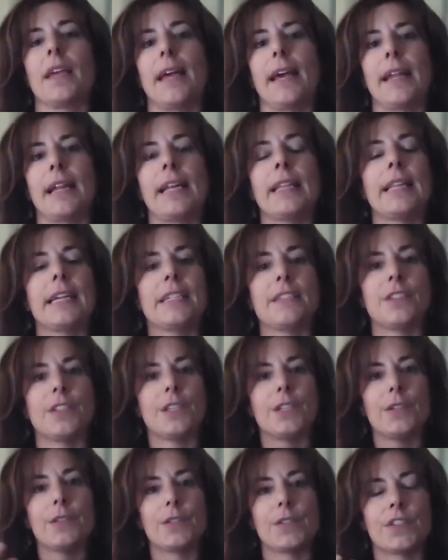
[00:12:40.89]
And I like to
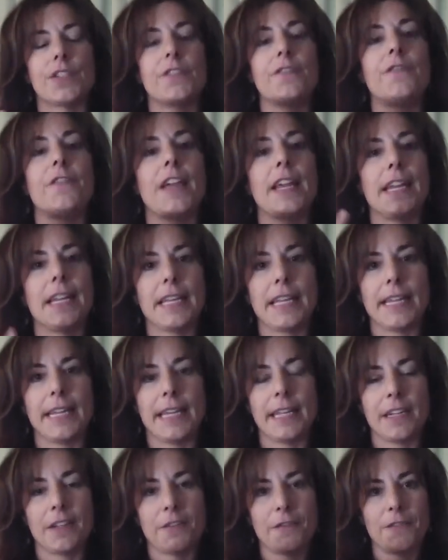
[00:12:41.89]
use the fading
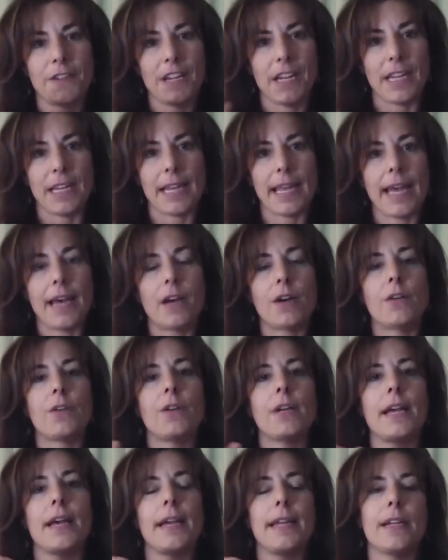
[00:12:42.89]
in and fading
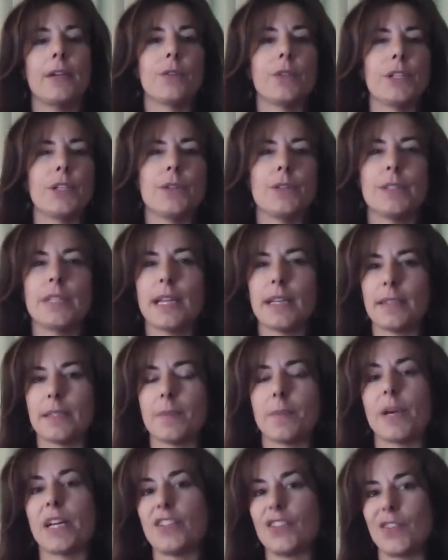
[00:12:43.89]
out, and I don't use as
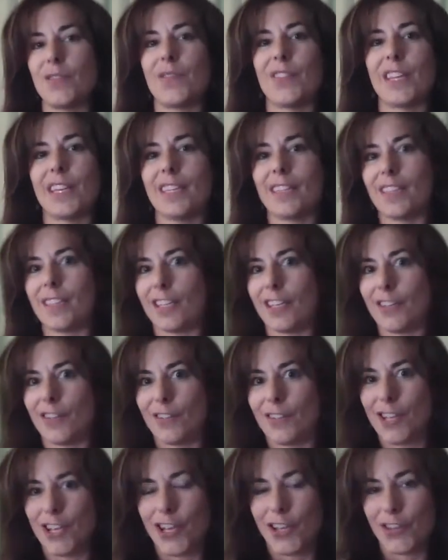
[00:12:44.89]
much of like the
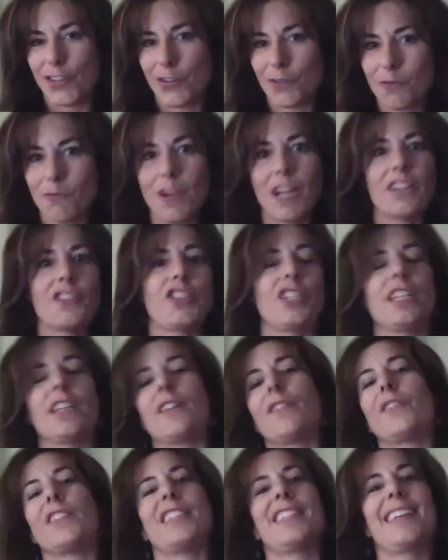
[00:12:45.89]
rushing
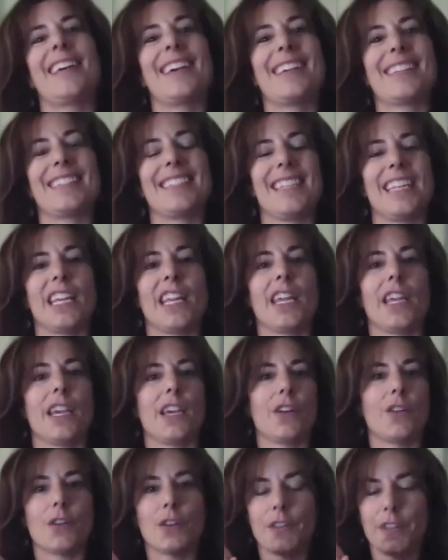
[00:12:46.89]
of the text
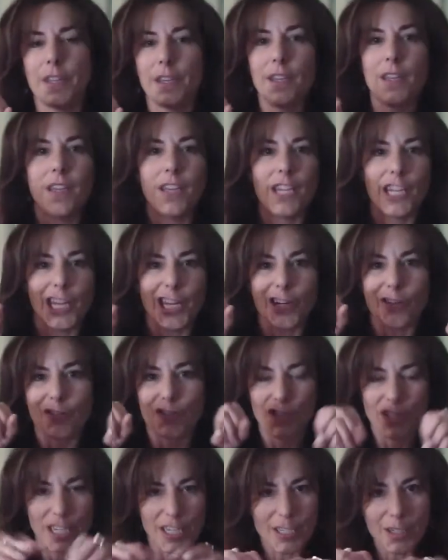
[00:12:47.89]
in or the,
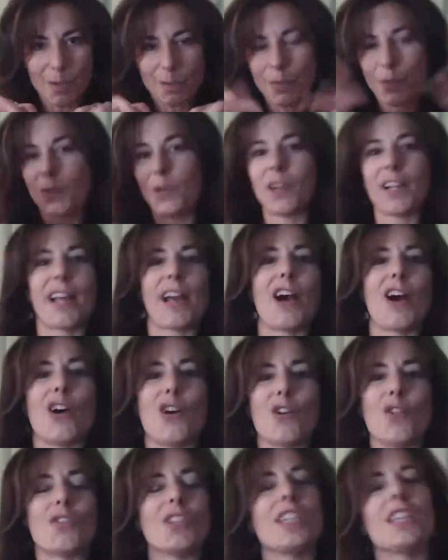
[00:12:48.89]
checkerboard
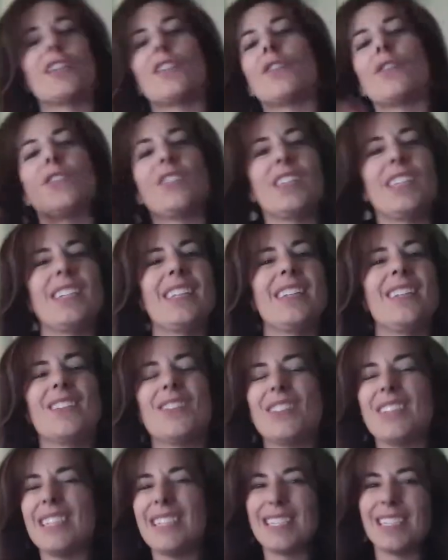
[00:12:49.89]
out. You
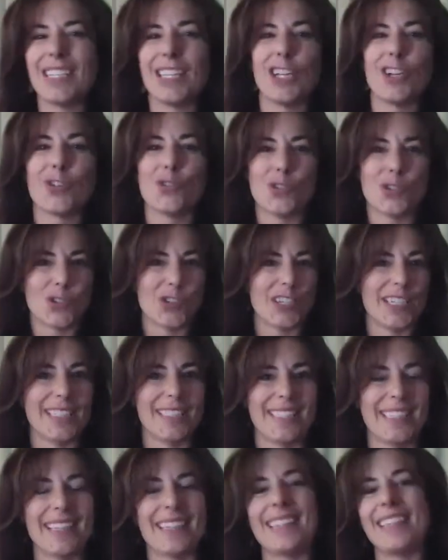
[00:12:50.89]
don't need to go
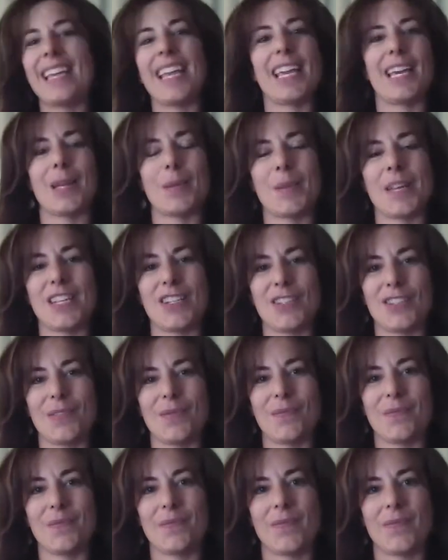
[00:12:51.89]
crazy on the animation.